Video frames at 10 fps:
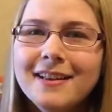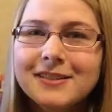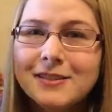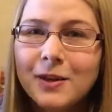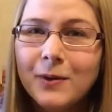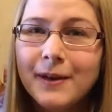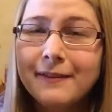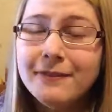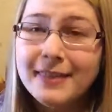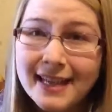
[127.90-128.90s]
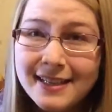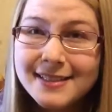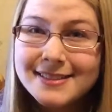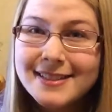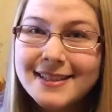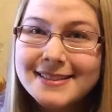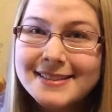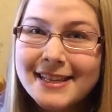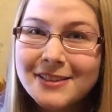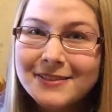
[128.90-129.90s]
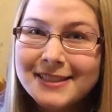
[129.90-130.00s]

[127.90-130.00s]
So if that does not sound